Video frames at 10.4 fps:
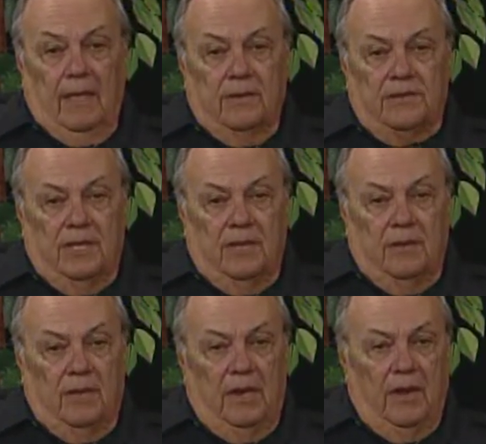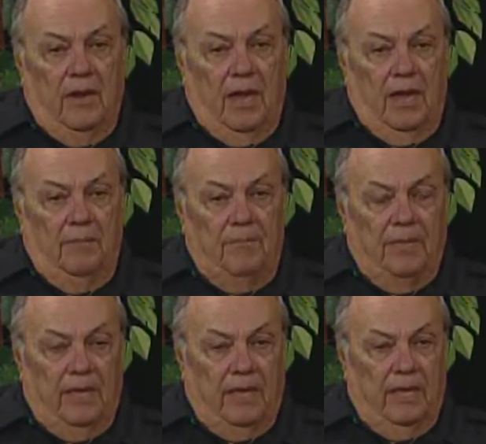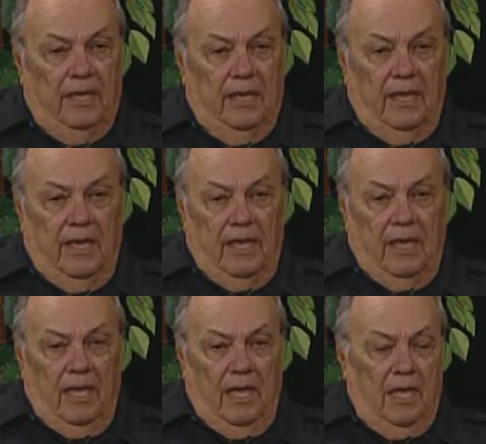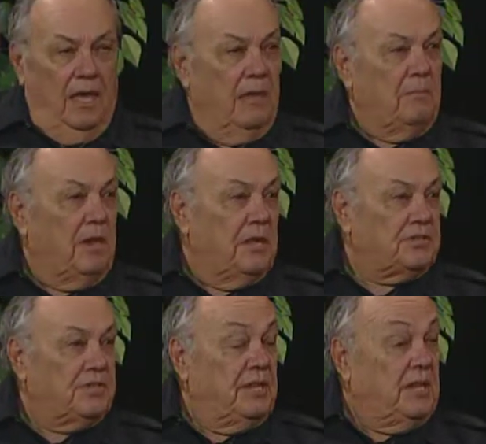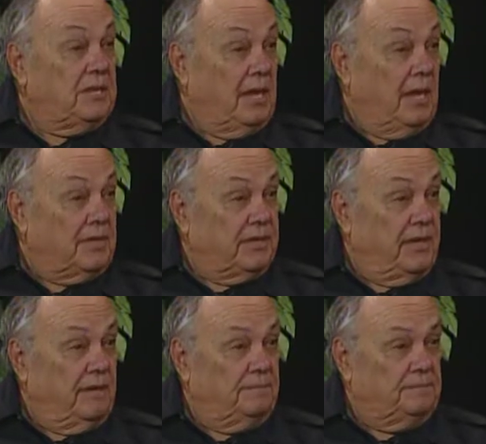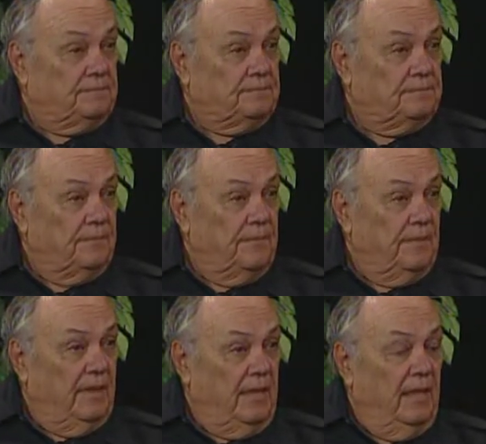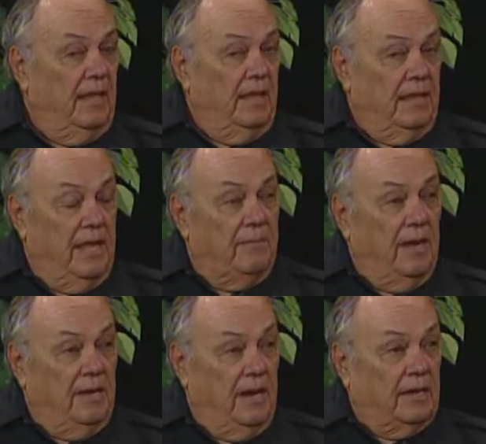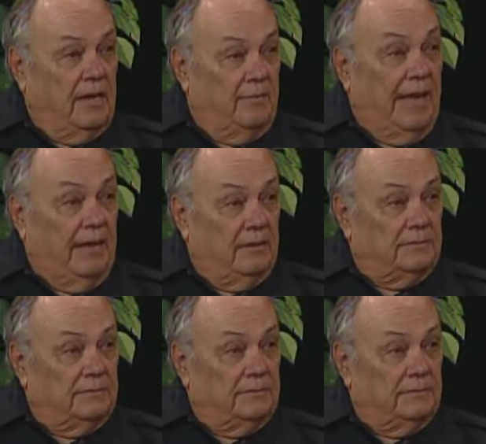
Send them in there. I'm thinking, I may not see these guys again. They might not come out.